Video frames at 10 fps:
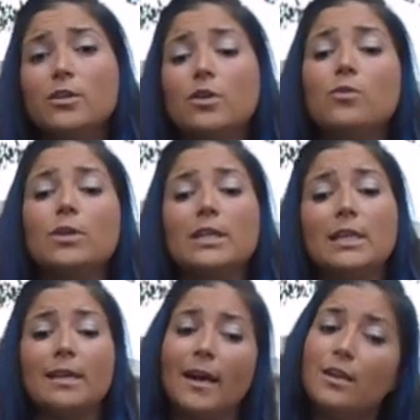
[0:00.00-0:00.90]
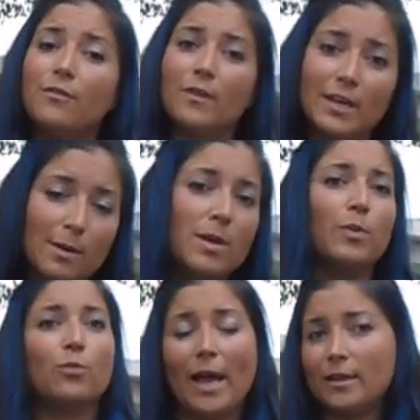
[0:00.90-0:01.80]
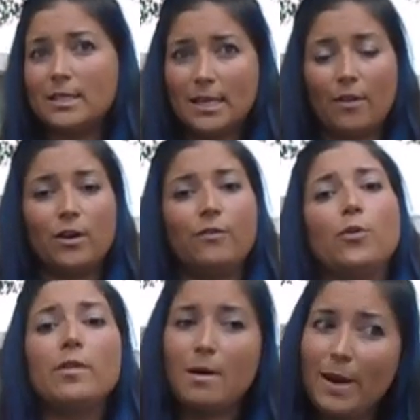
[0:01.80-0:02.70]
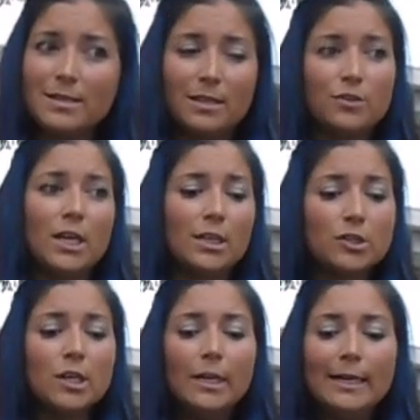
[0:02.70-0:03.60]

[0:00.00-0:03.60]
you can really kind of get people rallied together for that positive change.